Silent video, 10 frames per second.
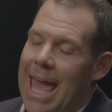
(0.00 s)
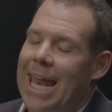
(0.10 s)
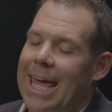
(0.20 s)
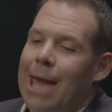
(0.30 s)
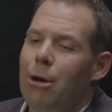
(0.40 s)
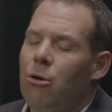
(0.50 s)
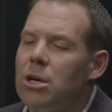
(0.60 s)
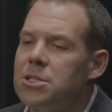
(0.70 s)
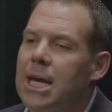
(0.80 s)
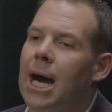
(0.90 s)
And I came
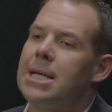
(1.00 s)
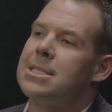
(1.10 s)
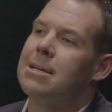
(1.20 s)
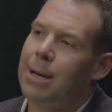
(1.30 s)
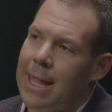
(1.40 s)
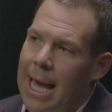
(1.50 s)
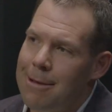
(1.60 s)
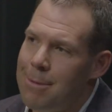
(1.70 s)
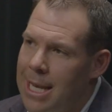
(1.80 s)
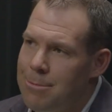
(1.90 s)
across a concept by the
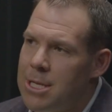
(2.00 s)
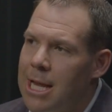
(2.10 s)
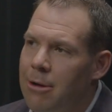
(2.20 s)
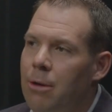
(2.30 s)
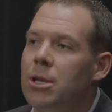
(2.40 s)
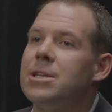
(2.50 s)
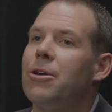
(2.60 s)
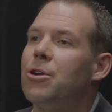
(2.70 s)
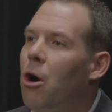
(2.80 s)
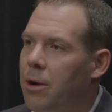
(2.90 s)
guy by the name of
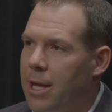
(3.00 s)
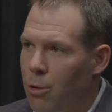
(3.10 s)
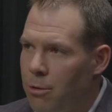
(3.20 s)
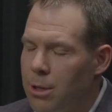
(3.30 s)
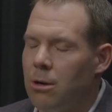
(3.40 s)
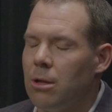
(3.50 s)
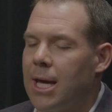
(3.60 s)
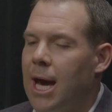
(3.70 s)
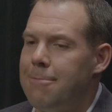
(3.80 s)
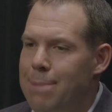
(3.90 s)
Darren Hardy. He wrote a book called The
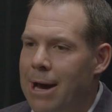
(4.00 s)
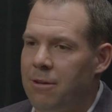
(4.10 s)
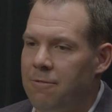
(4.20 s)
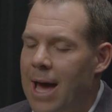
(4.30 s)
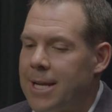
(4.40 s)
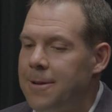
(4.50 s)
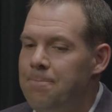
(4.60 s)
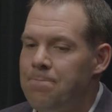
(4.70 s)
Compound Effect.